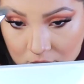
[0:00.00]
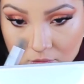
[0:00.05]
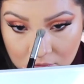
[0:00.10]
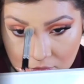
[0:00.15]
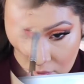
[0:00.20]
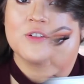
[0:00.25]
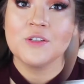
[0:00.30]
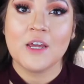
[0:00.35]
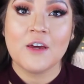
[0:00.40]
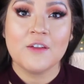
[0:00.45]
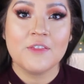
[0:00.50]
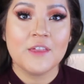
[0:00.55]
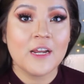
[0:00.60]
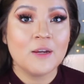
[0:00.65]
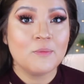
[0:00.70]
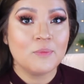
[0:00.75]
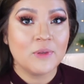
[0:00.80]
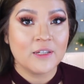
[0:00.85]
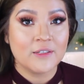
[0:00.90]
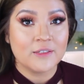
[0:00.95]
So now that
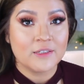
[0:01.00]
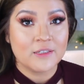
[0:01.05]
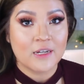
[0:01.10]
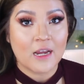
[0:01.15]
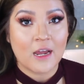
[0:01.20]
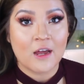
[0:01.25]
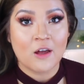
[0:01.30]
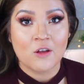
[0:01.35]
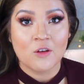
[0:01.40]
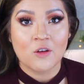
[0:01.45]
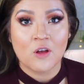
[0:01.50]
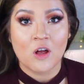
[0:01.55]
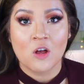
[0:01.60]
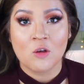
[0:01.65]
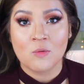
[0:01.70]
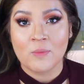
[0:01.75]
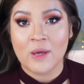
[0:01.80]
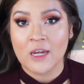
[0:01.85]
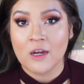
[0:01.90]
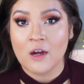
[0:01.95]
I blended out
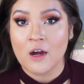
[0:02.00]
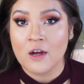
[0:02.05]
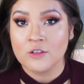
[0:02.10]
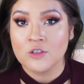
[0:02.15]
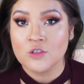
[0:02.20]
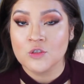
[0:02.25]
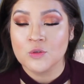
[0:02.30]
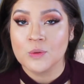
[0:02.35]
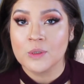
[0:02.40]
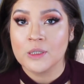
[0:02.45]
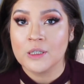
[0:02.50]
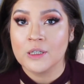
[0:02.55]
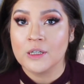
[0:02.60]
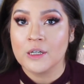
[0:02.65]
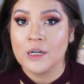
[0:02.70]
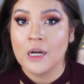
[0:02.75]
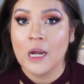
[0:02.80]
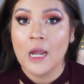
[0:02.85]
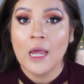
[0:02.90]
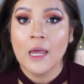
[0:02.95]
all my
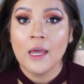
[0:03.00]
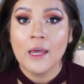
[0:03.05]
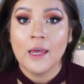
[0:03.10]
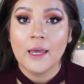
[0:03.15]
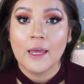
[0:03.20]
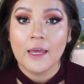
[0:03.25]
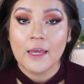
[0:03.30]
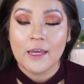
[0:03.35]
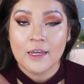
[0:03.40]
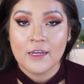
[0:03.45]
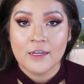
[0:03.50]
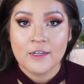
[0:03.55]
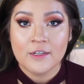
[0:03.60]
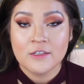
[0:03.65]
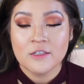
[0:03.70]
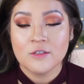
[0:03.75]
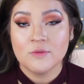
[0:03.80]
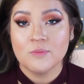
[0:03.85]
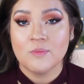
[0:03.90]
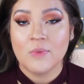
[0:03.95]
contour
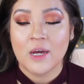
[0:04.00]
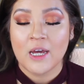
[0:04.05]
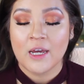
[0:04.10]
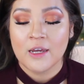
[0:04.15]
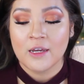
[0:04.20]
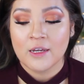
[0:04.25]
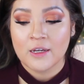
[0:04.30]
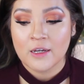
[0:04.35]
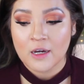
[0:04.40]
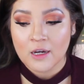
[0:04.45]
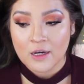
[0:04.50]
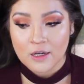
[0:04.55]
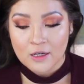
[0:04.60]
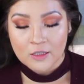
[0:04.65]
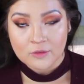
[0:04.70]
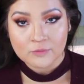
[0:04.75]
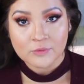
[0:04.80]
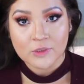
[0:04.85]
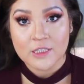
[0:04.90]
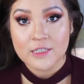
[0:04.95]
and
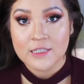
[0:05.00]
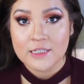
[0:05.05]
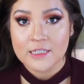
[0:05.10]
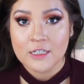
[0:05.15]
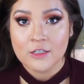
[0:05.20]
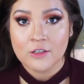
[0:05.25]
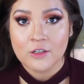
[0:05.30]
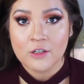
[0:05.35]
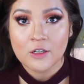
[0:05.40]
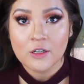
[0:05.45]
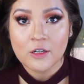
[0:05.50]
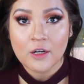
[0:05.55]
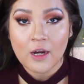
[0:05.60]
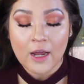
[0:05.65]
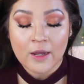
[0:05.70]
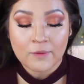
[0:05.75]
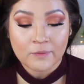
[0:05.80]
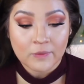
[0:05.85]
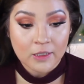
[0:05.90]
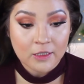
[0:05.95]
my concealer,
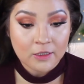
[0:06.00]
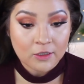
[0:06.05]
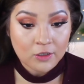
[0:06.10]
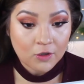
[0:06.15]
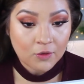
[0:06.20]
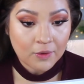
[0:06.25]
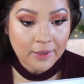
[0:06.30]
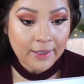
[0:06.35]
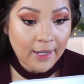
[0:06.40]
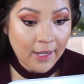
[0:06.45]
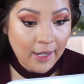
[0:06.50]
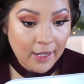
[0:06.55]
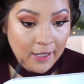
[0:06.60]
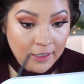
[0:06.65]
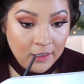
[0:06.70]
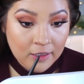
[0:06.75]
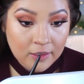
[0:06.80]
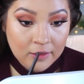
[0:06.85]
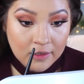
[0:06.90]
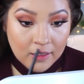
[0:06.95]
I'm gonna go
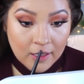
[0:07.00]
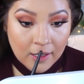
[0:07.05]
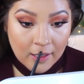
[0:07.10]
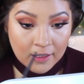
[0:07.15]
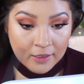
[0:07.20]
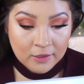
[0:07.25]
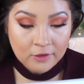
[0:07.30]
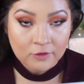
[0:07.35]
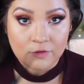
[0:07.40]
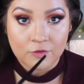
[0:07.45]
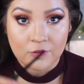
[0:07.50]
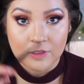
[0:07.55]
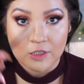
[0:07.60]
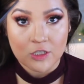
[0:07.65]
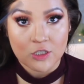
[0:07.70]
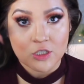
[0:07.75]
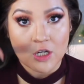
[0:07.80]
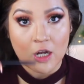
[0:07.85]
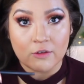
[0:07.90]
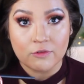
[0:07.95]
ahead and
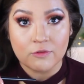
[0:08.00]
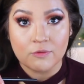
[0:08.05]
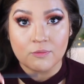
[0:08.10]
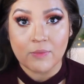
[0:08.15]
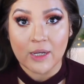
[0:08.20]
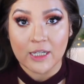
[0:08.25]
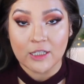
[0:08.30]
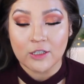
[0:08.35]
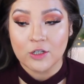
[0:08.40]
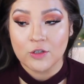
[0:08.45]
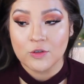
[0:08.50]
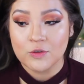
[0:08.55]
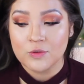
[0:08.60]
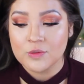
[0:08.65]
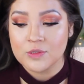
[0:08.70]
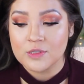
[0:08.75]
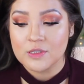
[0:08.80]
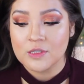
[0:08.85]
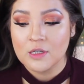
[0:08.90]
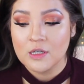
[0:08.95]
finish off my
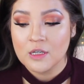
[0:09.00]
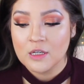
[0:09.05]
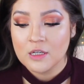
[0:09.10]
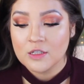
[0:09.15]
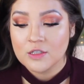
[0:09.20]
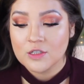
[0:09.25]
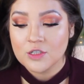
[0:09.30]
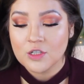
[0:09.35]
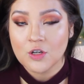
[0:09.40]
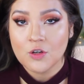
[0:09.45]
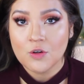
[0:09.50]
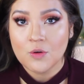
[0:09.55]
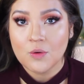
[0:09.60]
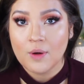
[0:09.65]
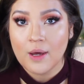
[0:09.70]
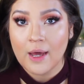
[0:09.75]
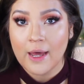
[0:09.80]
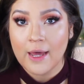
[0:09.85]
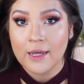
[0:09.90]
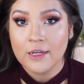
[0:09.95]
nose. So
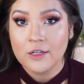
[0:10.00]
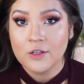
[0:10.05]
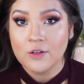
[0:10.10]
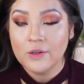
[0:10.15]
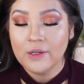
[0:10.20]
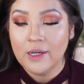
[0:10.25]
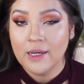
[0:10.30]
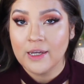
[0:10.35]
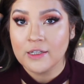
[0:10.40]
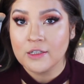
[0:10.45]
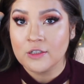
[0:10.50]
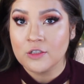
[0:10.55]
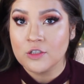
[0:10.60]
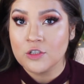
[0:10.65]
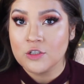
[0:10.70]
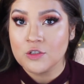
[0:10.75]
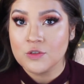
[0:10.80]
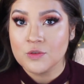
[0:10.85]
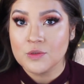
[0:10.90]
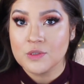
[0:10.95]
I go ahead and
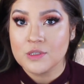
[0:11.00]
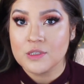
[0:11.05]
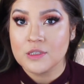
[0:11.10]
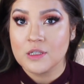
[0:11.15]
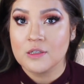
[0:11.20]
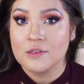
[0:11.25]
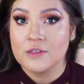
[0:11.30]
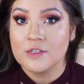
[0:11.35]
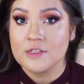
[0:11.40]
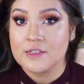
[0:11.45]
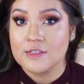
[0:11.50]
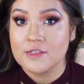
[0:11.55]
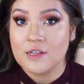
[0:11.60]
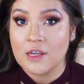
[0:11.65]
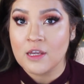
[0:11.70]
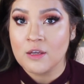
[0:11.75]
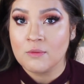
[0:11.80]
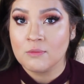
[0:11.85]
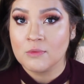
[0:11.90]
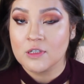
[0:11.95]
use the
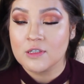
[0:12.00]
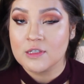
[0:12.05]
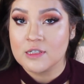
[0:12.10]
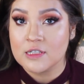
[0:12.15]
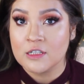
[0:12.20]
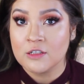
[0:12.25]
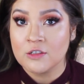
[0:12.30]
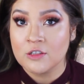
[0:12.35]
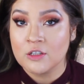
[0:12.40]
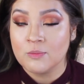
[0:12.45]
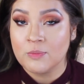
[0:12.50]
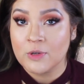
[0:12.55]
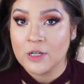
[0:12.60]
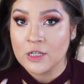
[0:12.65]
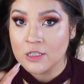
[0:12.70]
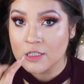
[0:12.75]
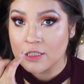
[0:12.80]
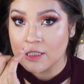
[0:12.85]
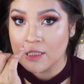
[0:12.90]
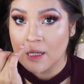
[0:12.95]
same concealer
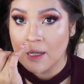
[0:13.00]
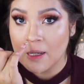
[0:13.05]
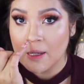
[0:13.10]
brush